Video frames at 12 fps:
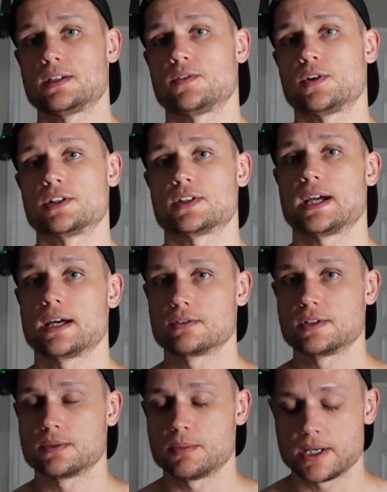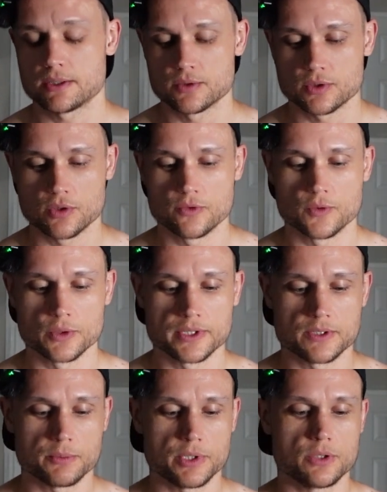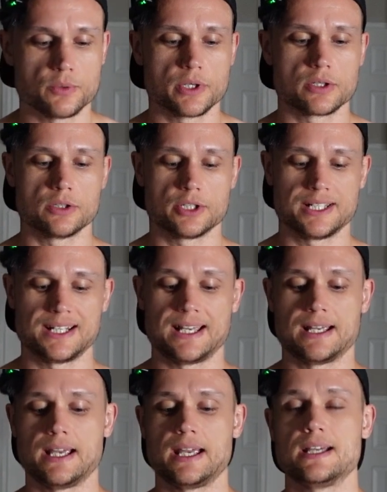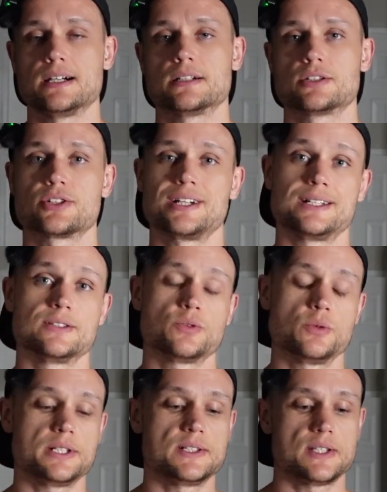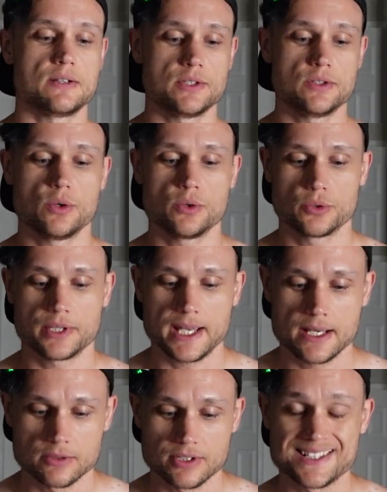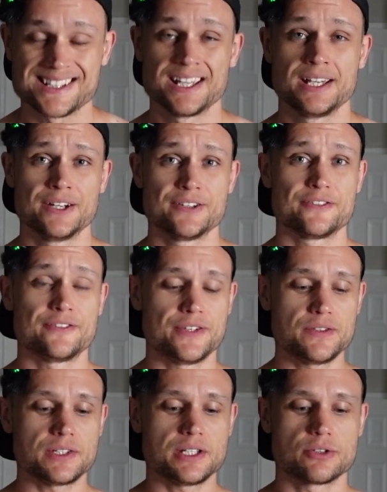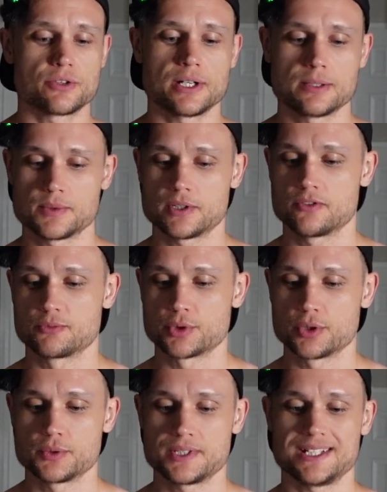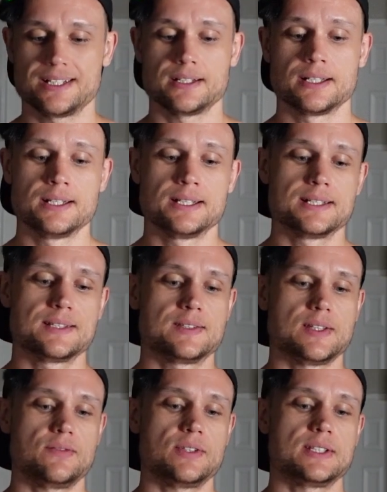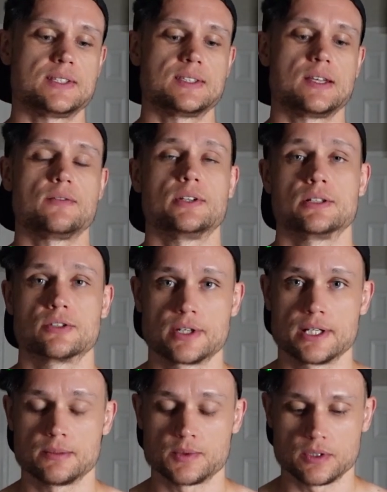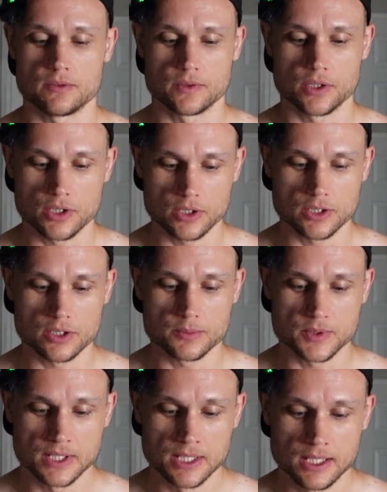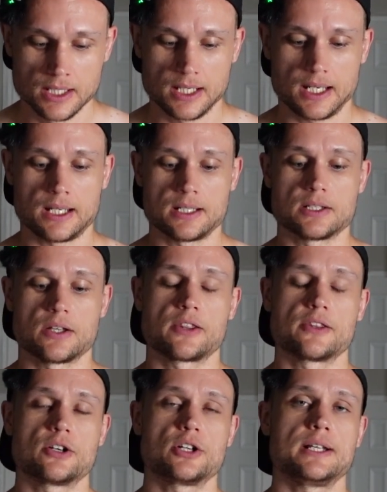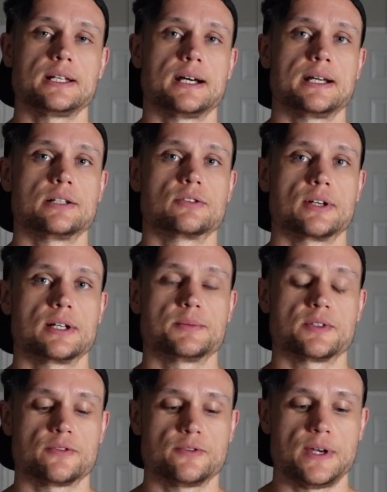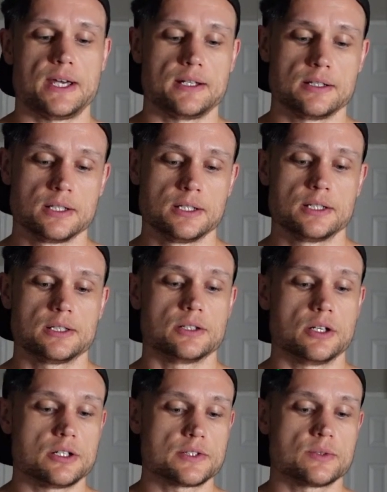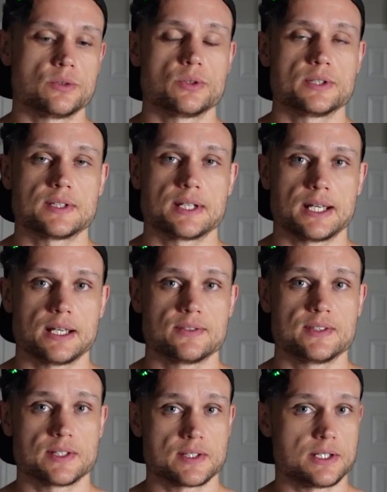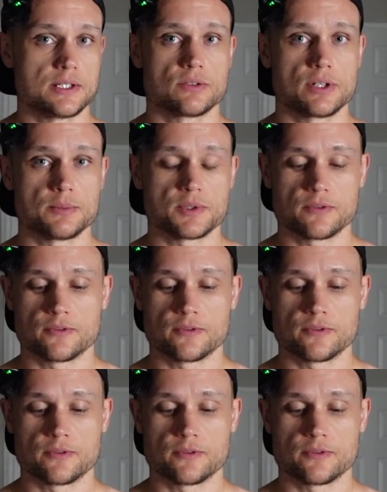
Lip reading: far as calories and macros go for this meal, we are looking at 827 total calories, 50 grams of protein, 77 grams of carbs, and 39 grams of fat. You'll also notice that I have 16 grams of